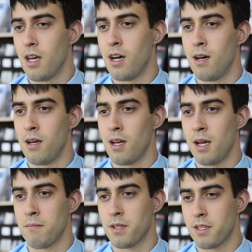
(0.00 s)
Uh,
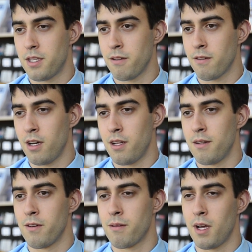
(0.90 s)
I'm continuing
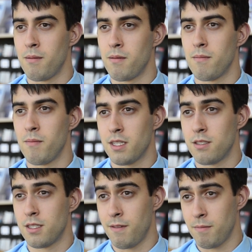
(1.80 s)
on with my
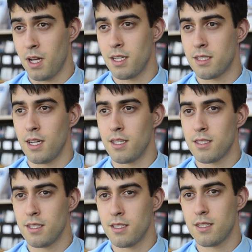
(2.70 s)
Master's of Applied
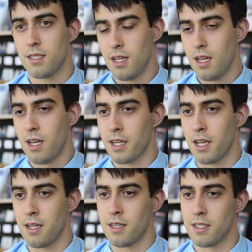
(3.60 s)
Sciences,
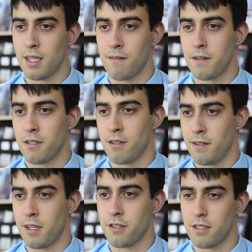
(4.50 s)
again in the same field of
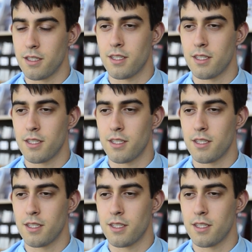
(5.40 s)
electrical